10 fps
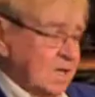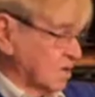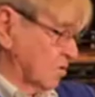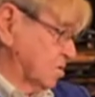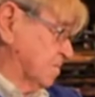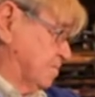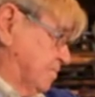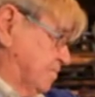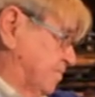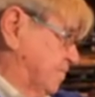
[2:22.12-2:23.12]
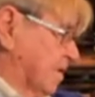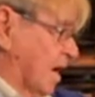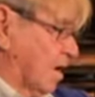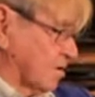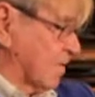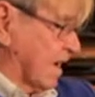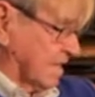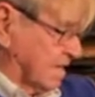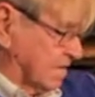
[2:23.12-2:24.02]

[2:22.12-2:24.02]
Could you, automatic,